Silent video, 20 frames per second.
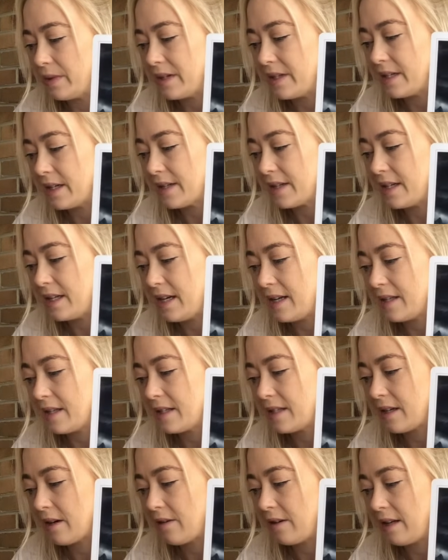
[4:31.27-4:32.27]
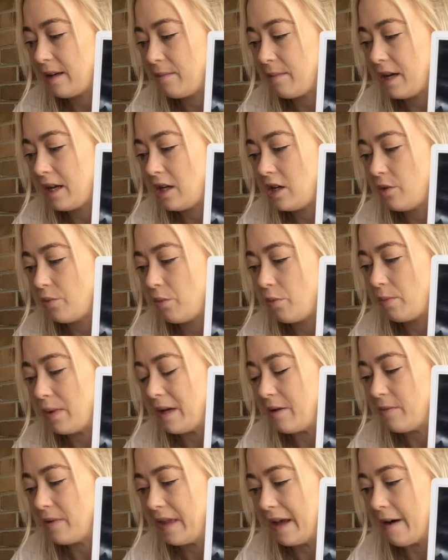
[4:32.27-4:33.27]
This doesn't necessarily mean you will
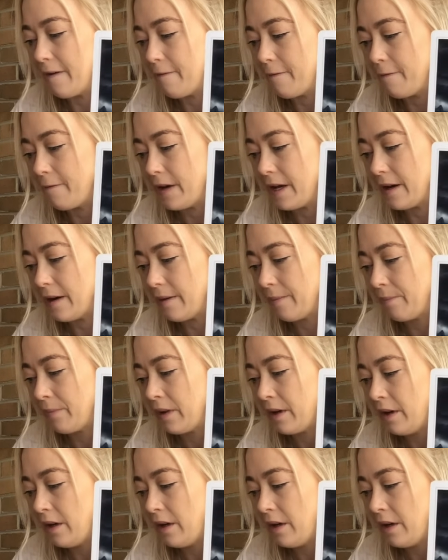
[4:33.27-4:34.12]
be without fear.